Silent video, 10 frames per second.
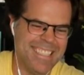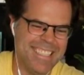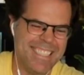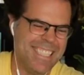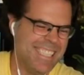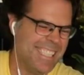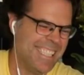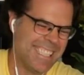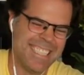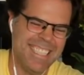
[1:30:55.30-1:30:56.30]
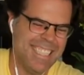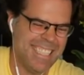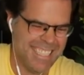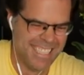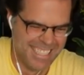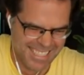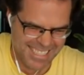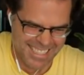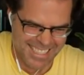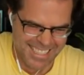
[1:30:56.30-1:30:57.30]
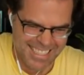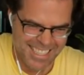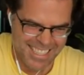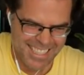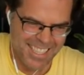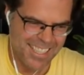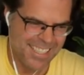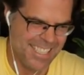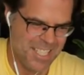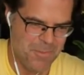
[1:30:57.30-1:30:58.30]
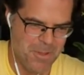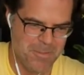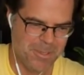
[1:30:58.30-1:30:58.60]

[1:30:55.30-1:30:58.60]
Jesus, ah, these people.